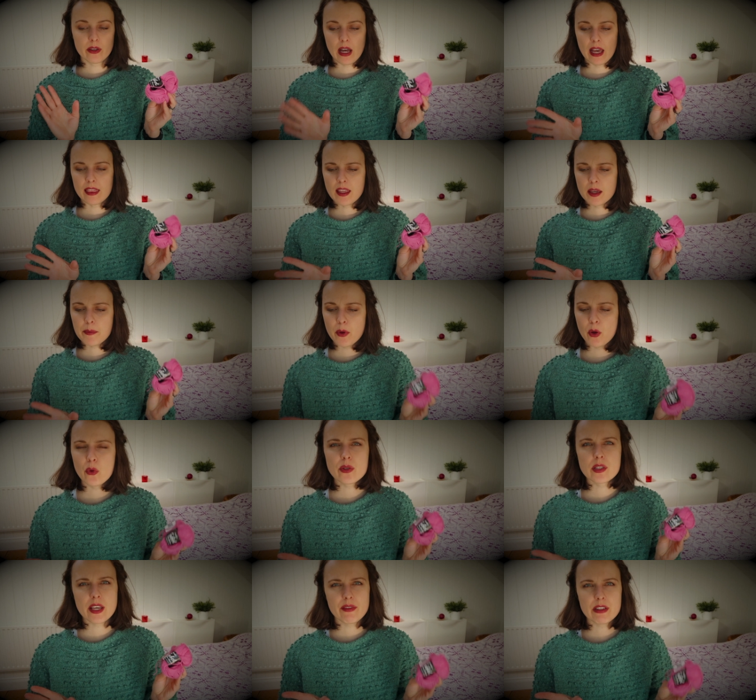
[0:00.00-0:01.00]
uh, I think,
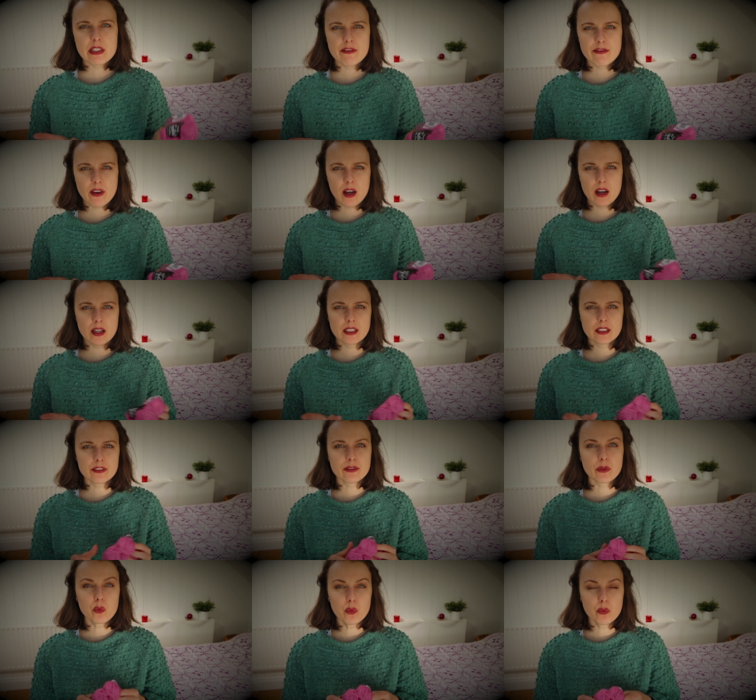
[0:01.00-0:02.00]
both
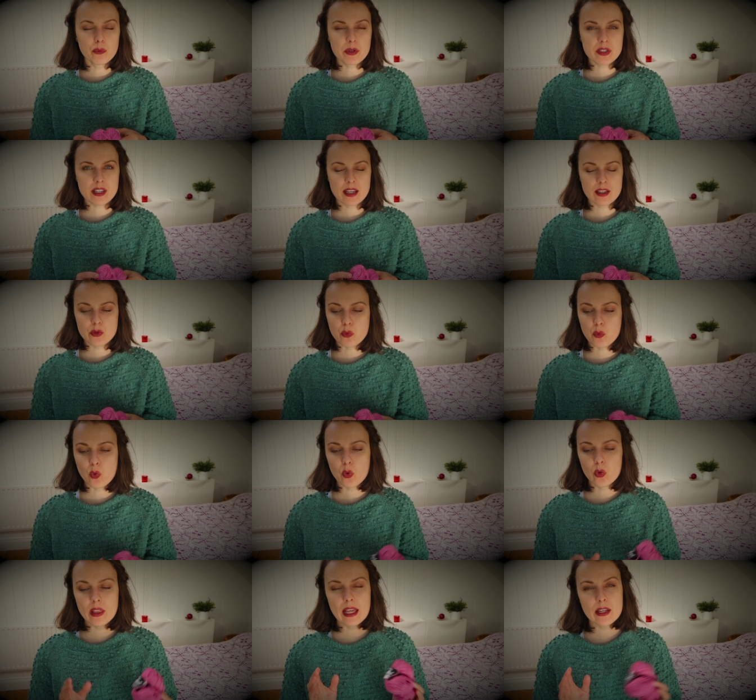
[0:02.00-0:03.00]
75%
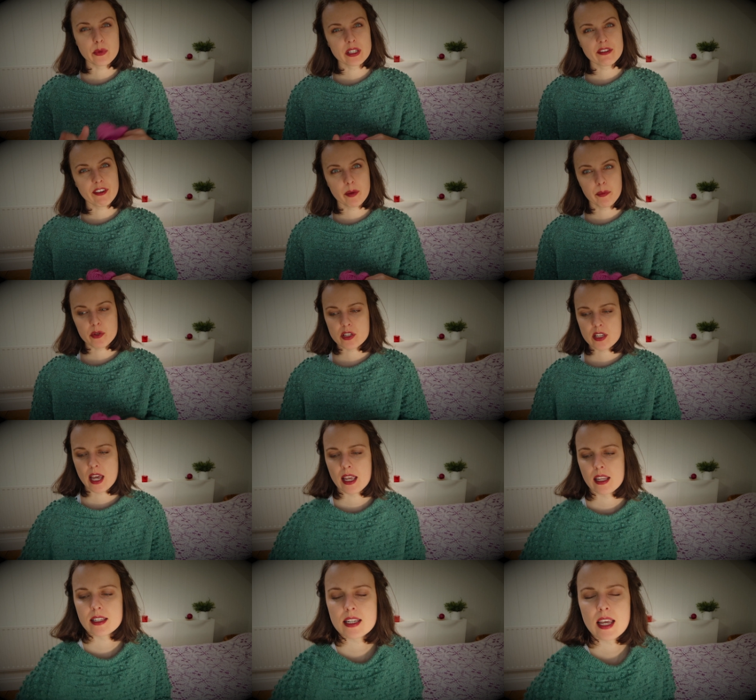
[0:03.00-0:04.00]
wool and
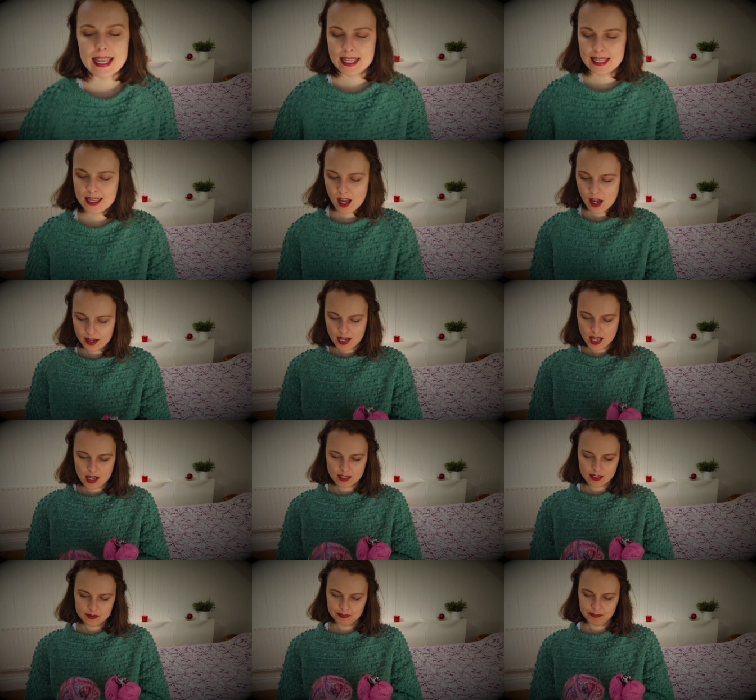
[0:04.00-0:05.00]
25% uh,
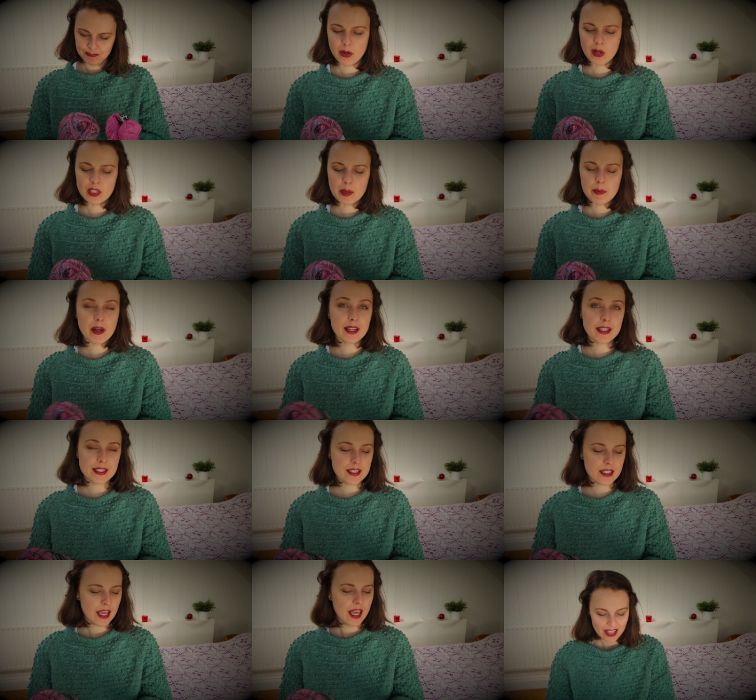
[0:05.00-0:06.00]
nylon,
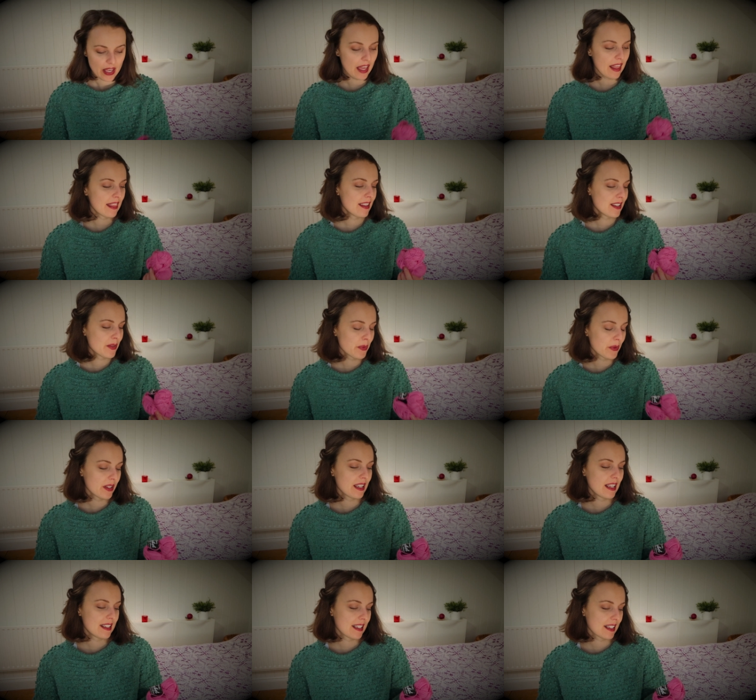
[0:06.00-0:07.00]
polyamide. And this
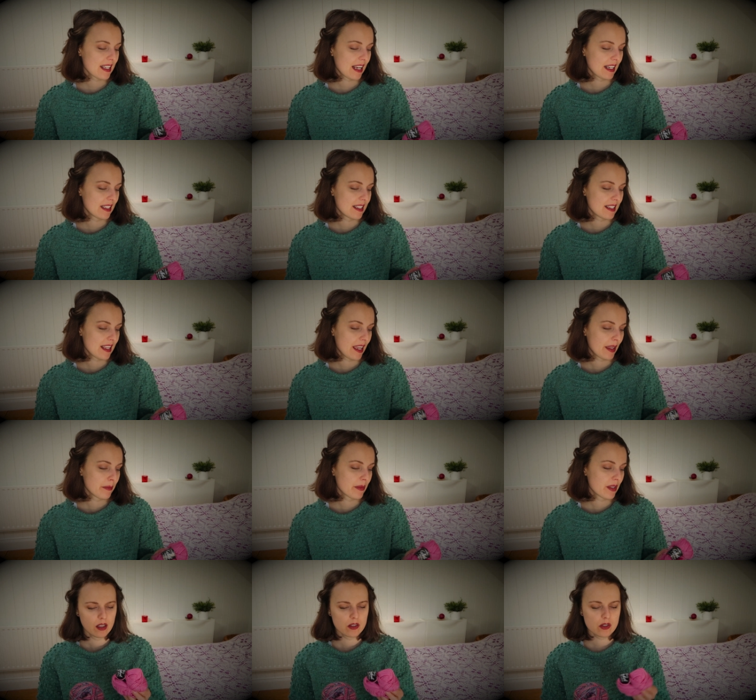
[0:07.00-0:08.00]
one is exactly the
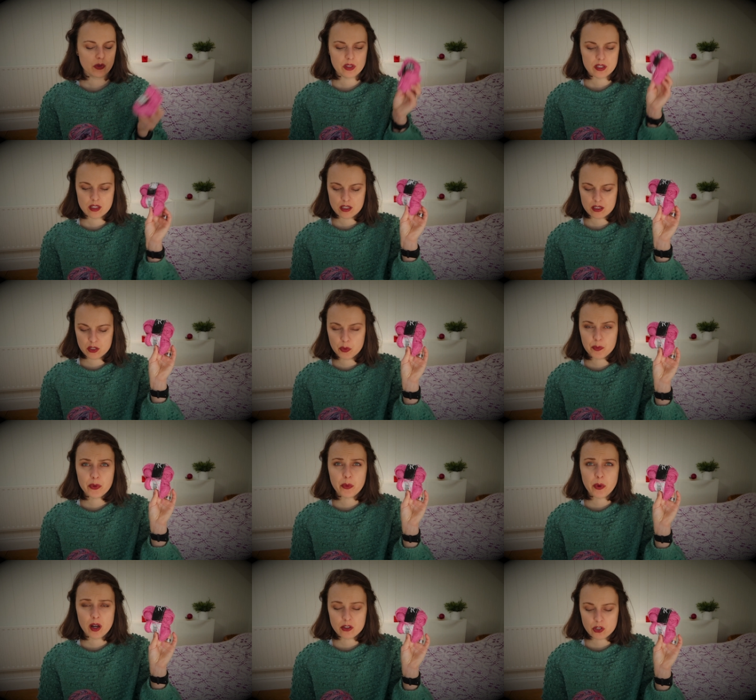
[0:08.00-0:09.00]
same. So this is a
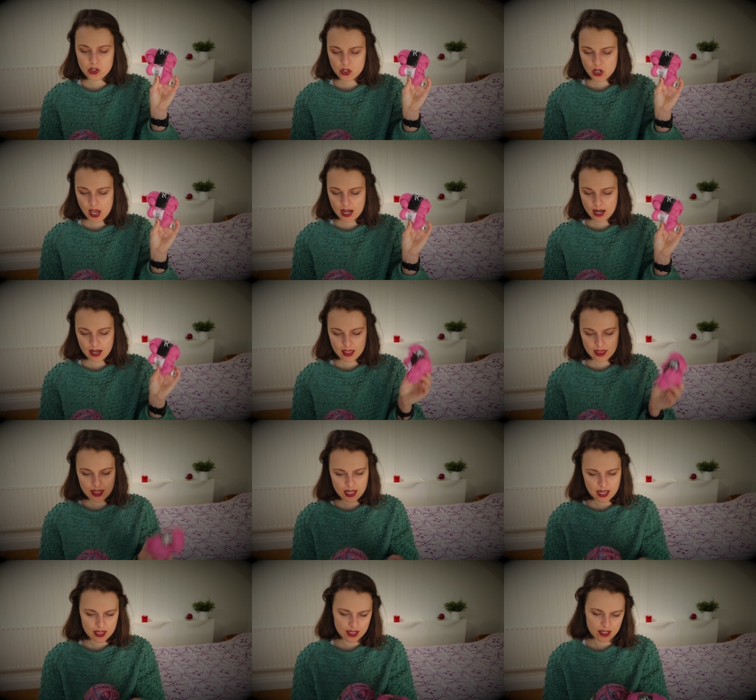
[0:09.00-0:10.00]
superwash and I
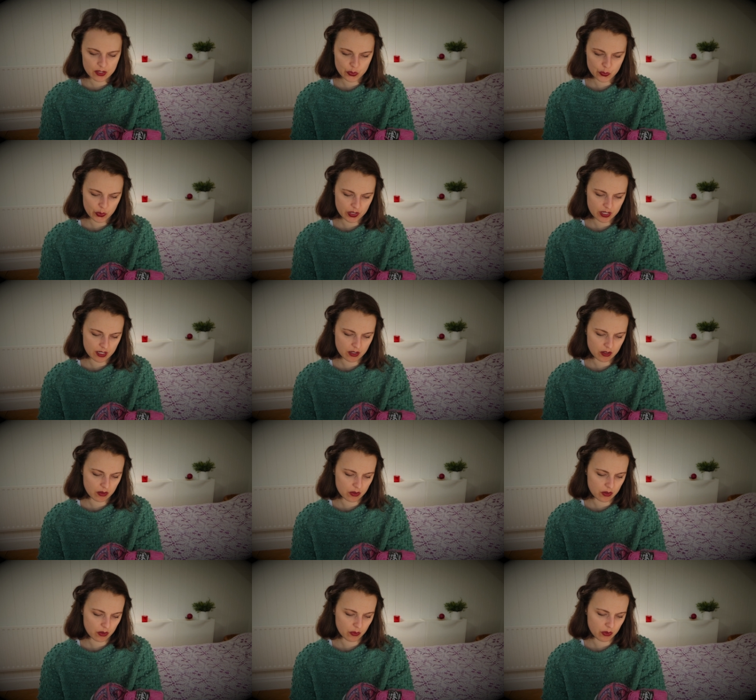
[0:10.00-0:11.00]
think this one is
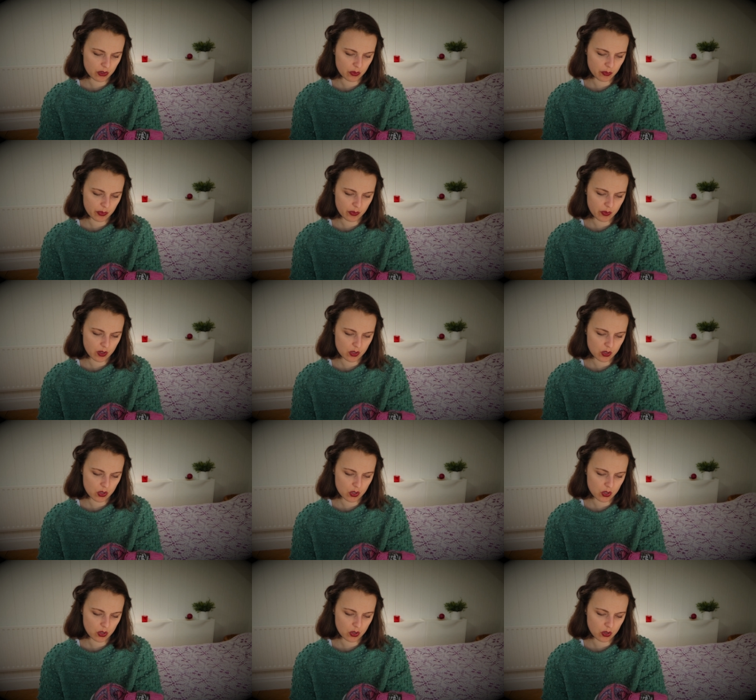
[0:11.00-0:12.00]
also a
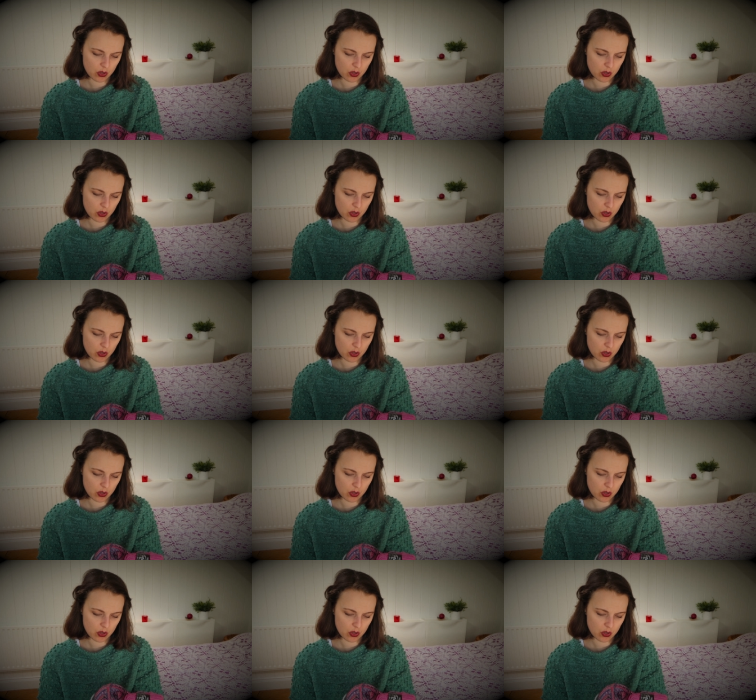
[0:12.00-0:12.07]
superwash.